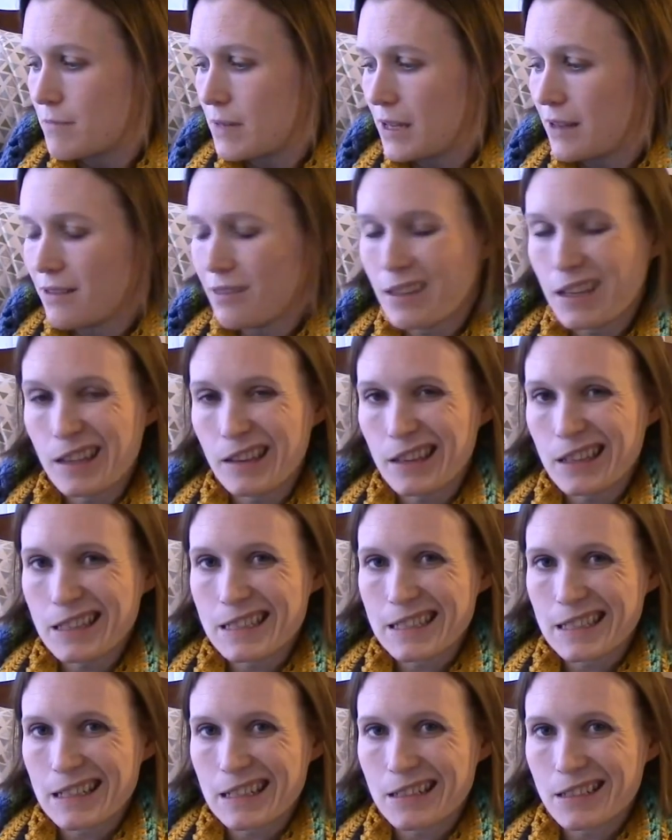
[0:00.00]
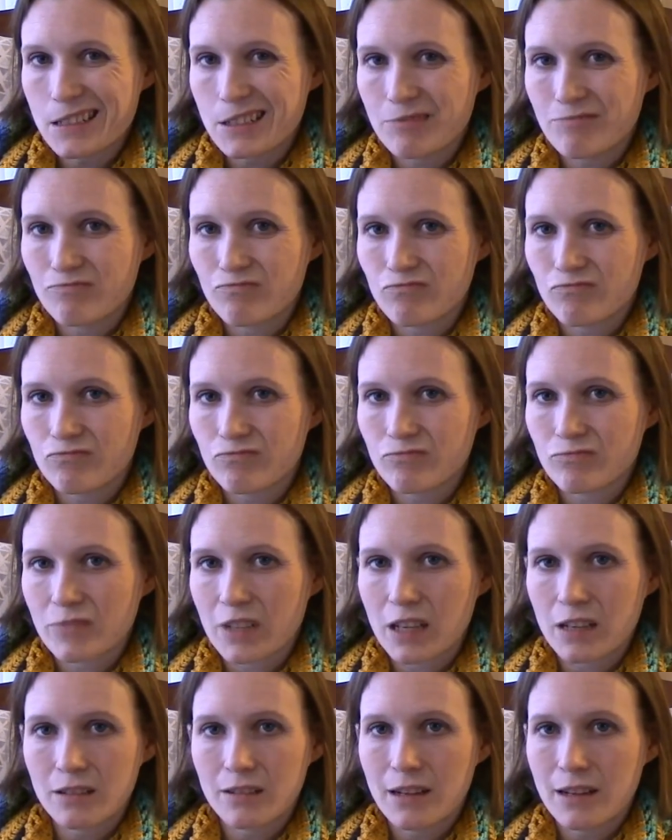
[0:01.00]
I think that's it.
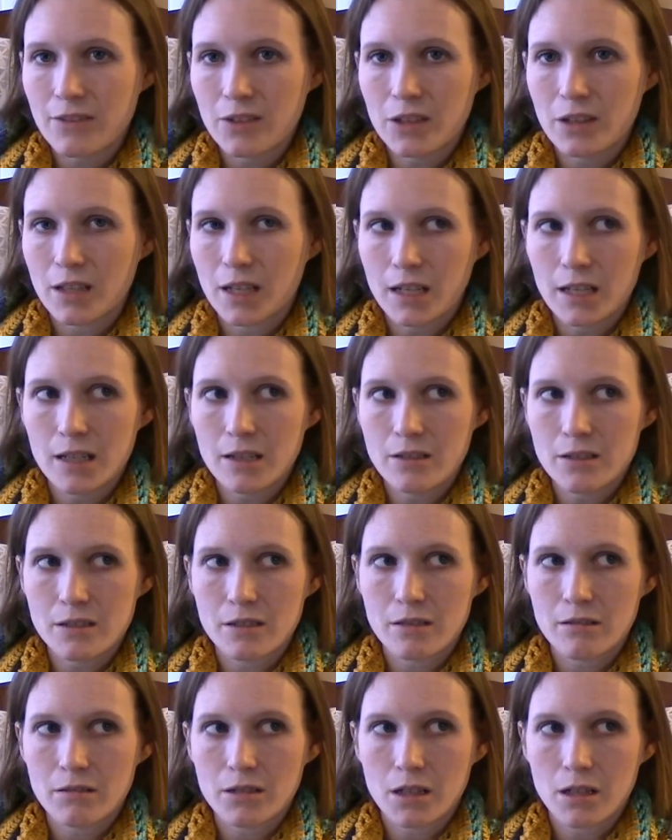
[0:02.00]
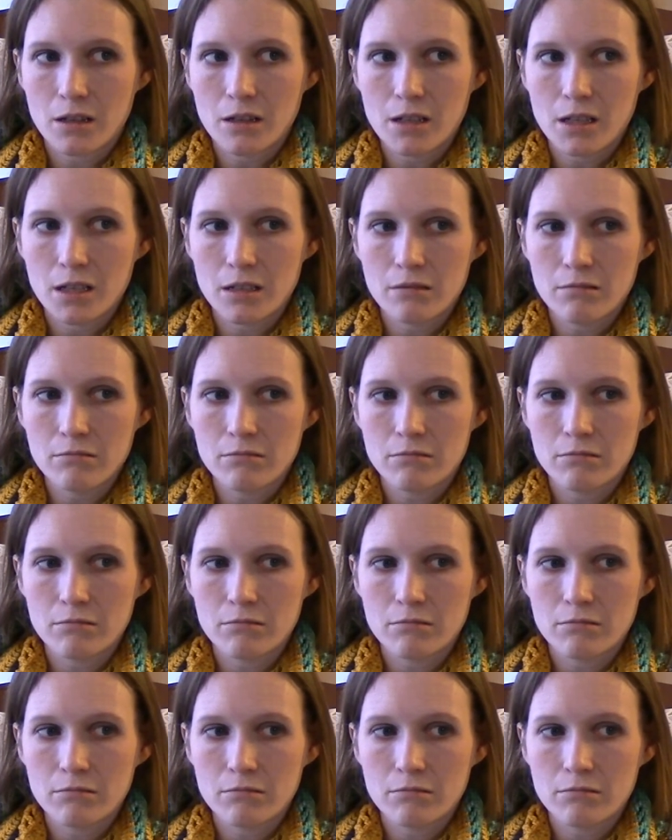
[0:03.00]
I don't have a lot else going on.